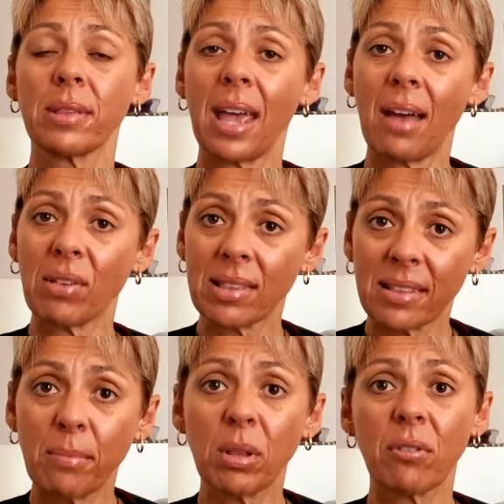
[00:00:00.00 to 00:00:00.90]
They have a
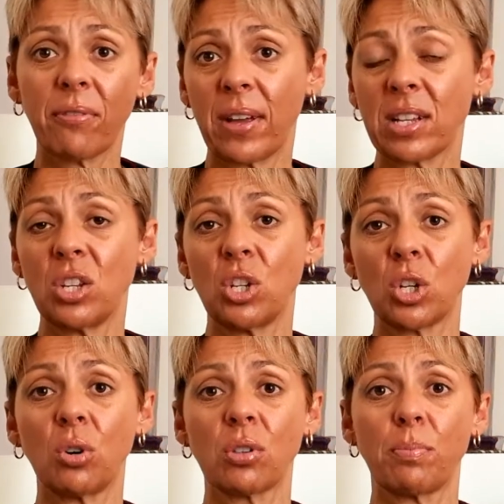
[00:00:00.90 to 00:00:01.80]
similar effect in your
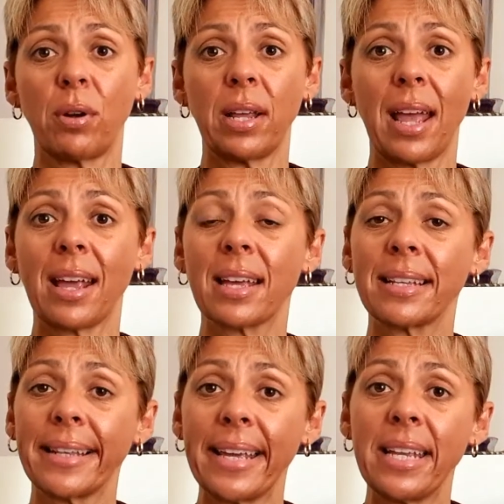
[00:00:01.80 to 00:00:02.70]
dog's body and
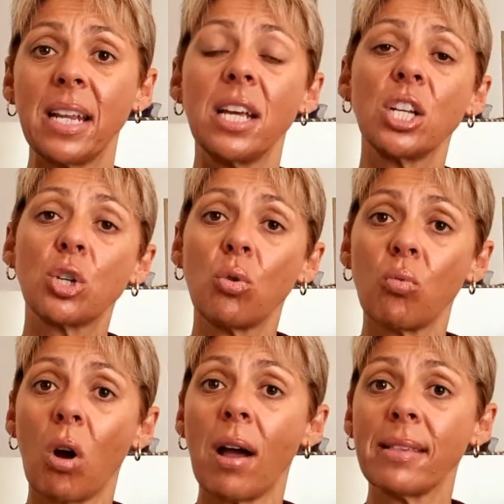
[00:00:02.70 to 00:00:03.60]
can lead to a
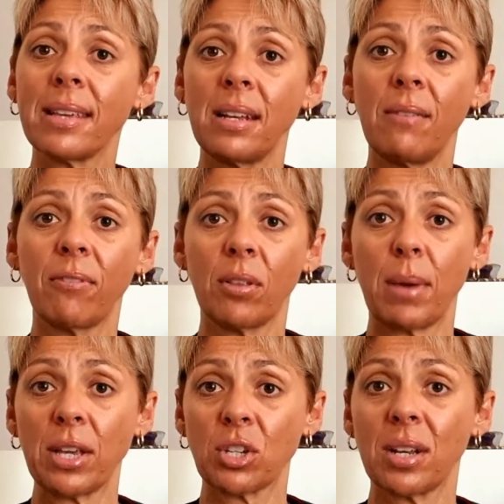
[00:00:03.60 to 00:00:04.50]
rise in
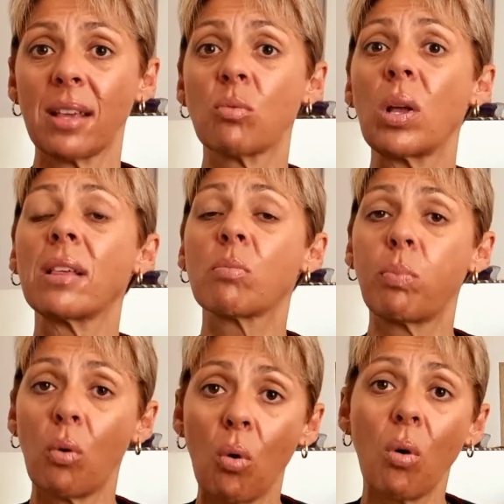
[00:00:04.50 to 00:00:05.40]
inflammation as well as
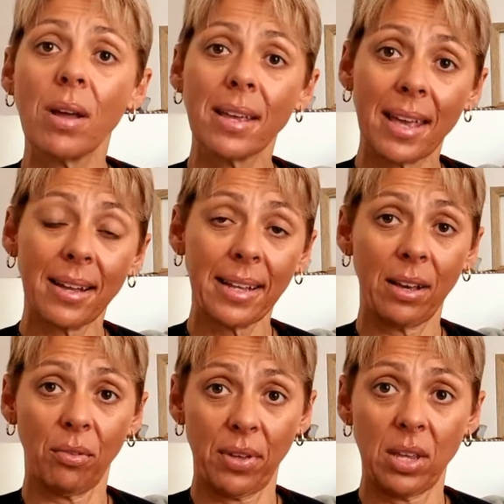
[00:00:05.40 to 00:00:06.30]
poor gut
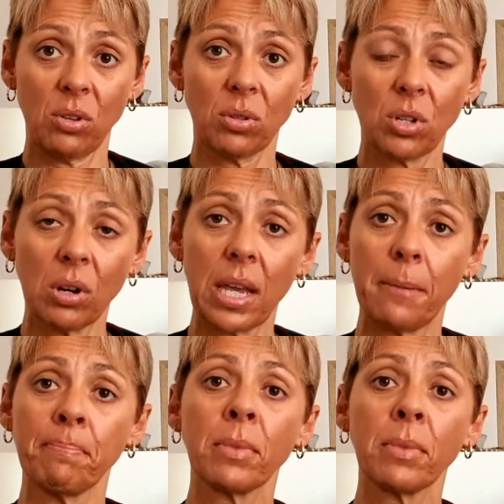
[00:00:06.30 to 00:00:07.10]
health in your doggy.